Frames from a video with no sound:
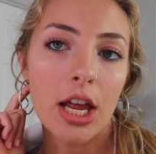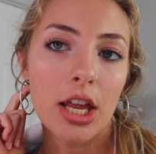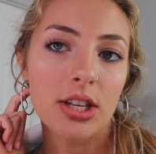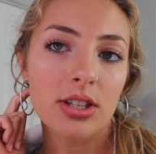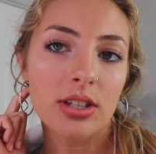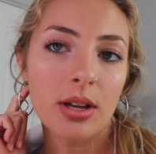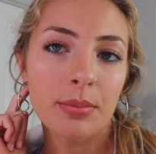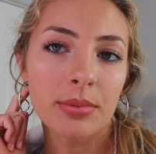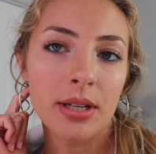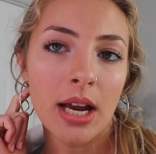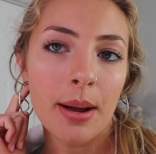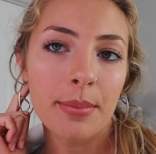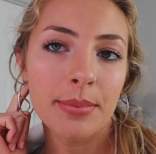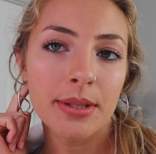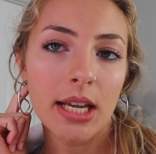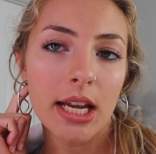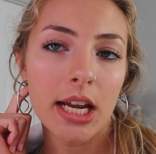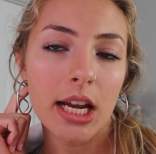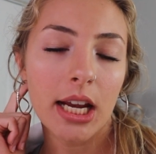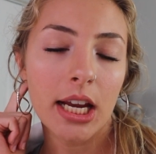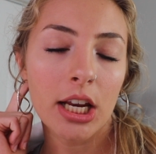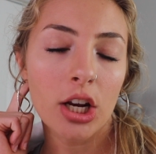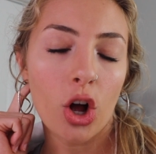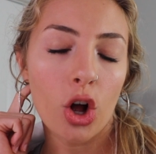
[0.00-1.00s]
Sometimes
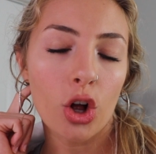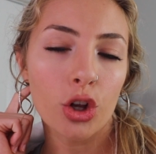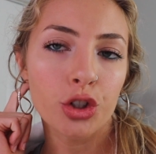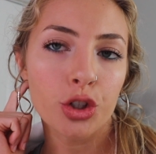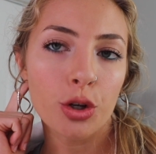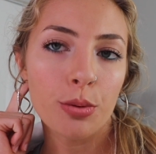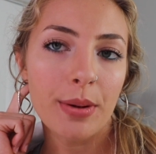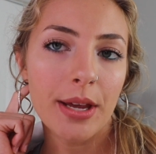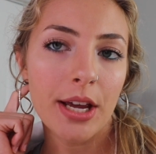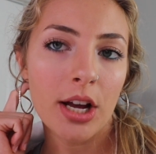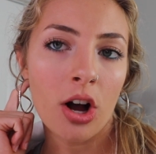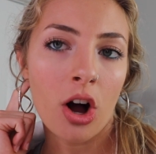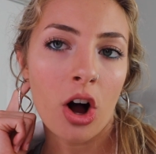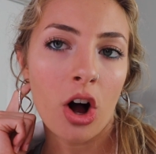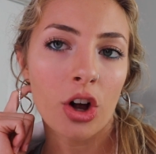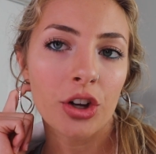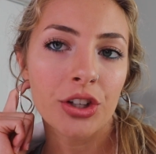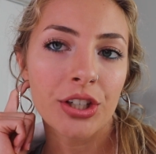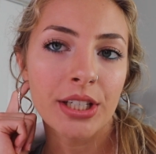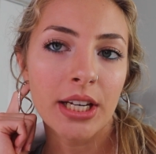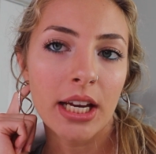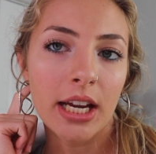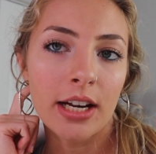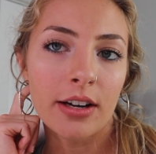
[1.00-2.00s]
it can also be
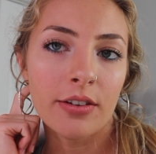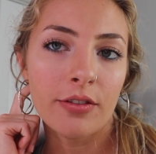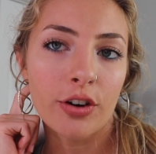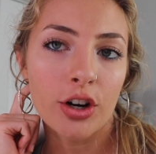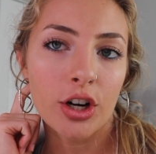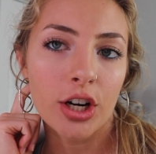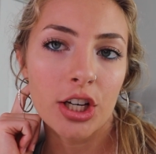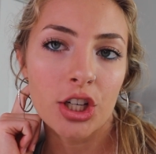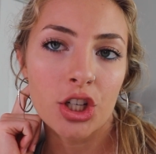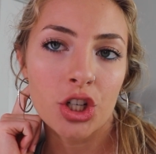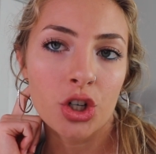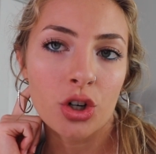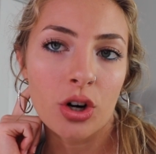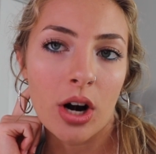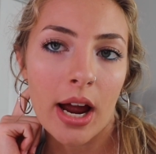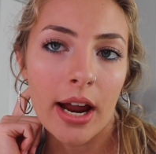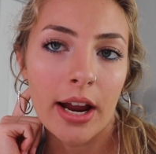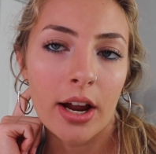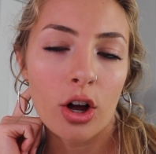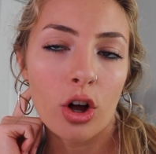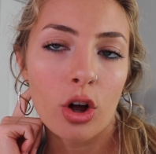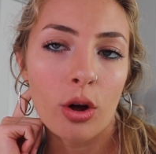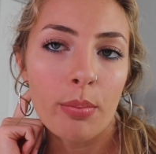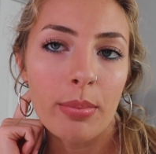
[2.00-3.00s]
called an inverted
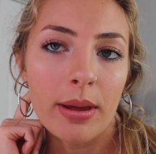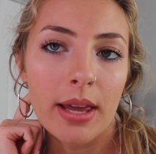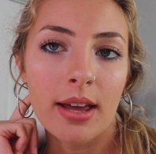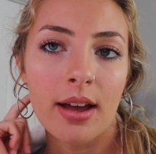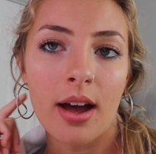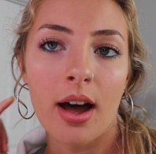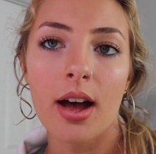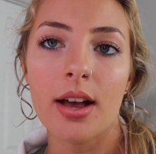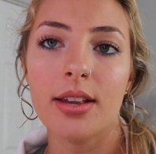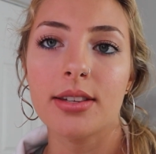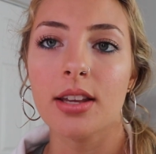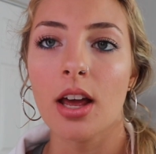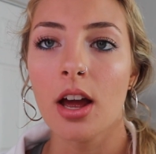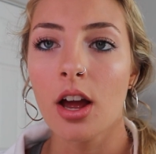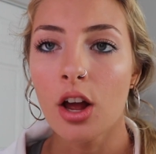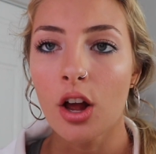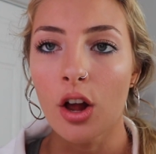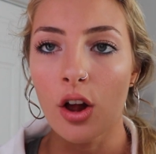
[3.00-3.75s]
triangle because